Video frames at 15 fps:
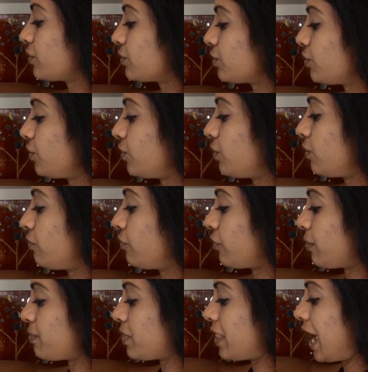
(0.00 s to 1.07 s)
So
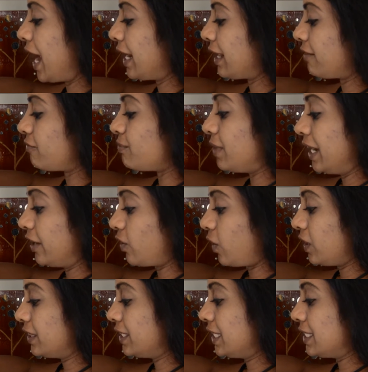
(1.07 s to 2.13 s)
from that I've made
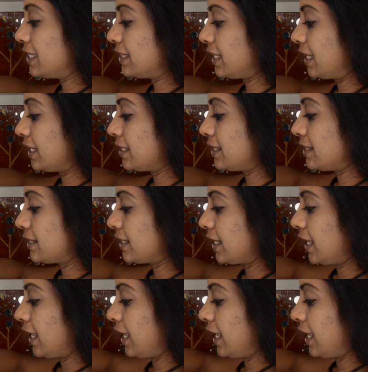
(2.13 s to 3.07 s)
all these things.